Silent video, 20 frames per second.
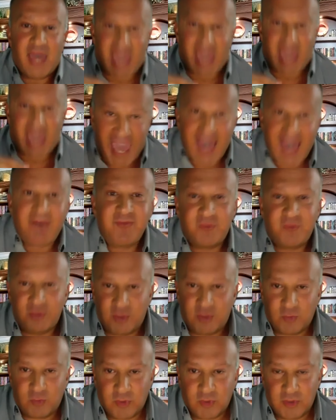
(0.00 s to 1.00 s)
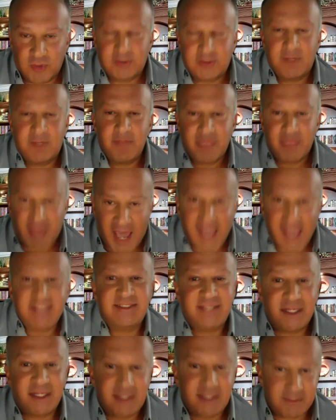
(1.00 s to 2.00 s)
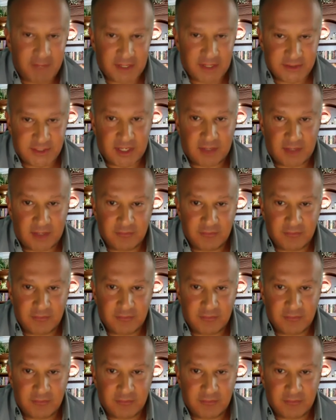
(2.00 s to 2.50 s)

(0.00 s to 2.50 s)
after the words, I said to myself.